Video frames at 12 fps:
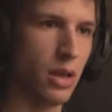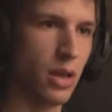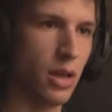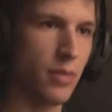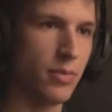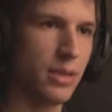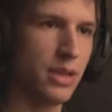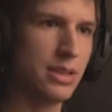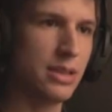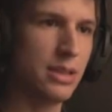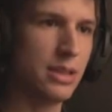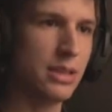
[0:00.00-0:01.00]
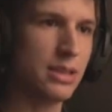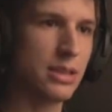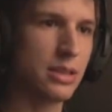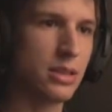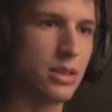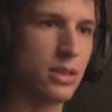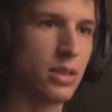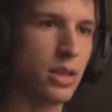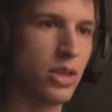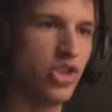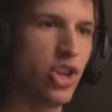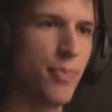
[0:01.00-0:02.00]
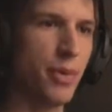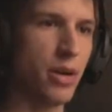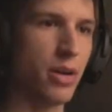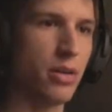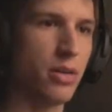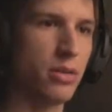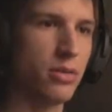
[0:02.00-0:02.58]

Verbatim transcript: Um, this is a chipper.